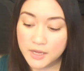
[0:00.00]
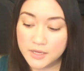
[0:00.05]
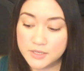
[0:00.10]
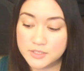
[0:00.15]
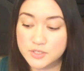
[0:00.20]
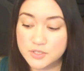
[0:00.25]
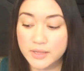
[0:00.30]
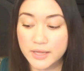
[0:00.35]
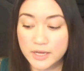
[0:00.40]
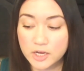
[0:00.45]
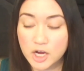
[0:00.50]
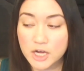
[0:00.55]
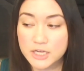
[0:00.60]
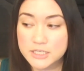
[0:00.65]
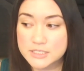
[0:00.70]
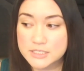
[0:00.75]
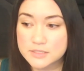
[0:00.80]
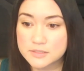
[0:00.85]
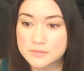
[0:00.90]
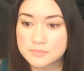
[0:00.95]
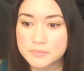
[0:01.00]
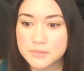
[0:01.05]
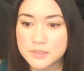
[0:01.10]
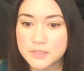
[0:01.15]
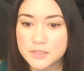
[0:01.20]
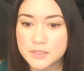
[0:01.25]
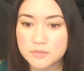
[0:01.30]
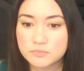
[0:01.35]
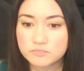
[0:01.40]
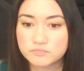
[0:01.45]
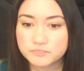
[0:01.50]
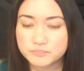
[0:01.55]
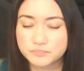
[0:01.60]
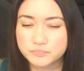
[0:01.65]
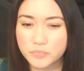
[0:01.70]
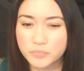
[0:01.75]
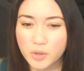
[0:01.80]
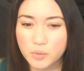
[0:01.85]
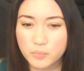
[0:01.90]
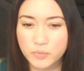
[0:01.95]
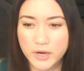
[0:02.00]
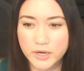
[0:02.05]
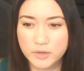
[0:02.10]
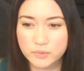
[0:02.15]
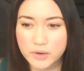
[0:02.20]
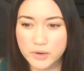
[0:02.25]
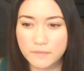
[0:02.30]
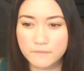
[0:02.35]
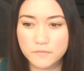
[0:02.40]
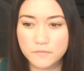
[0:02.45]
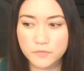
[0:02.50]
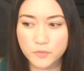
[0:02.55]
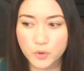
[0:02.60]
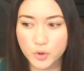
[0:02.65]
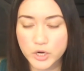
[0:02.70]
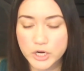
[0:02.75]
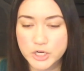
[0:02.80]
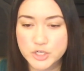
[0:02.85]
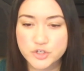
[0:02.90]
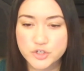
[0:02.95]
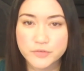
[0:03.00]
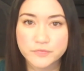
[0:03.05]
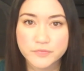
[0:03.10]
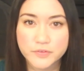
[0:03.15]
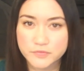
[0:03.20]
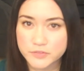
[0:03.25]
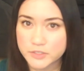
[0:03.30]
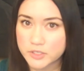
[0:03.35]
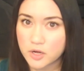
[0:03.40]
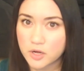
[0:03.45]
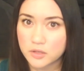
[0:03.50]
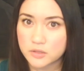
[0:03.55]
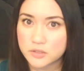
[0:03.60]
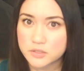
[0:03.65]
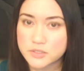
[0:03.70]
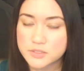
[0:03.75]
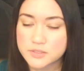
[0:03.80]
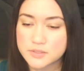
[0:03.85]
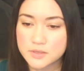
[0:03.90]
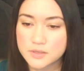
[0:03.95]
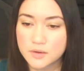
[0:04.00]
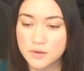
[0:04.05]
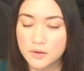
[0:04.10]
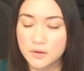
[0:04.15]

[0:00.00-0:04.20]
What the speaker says: So that costed me right around $450.